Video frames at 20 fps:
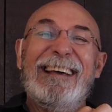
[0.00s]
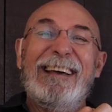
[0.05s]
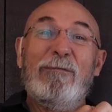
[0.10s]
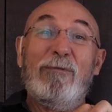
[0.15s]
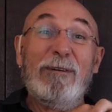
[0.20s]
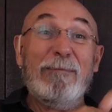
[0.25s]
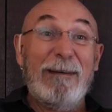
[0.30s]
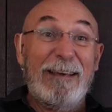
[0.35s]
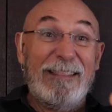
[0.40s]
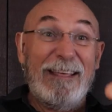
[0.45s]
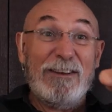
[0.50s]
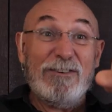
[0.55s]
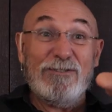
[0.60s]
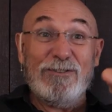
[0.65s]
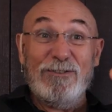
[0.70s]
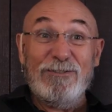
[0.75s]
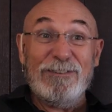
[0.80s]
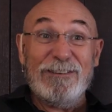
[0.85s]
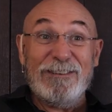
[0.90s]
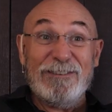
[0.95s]
What about that,
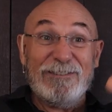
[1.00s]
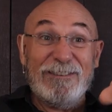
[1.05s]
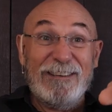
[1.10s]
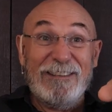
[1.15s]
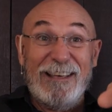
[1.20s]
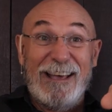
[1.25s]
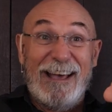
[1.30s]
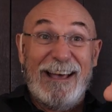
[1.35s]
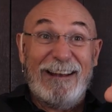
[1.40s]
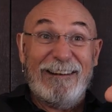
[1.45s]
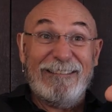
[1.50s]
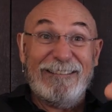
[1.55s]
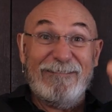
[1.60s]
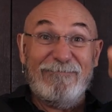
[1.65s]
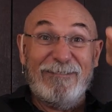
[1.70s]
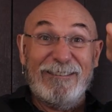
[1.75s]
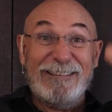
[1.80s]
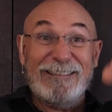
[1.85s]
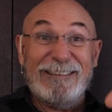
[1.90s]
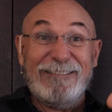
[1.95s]
Jude? Did you see that? Do you
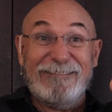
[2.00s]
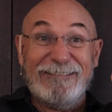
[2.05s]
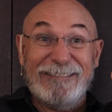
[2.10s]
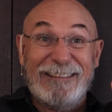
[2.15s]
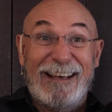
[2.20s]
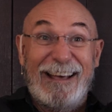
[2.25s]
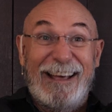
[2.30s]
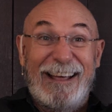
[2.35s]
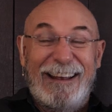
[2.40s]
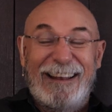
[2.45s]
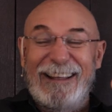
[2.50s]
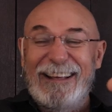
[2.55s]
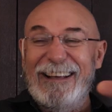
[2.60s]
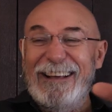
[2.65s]
want to deal with that?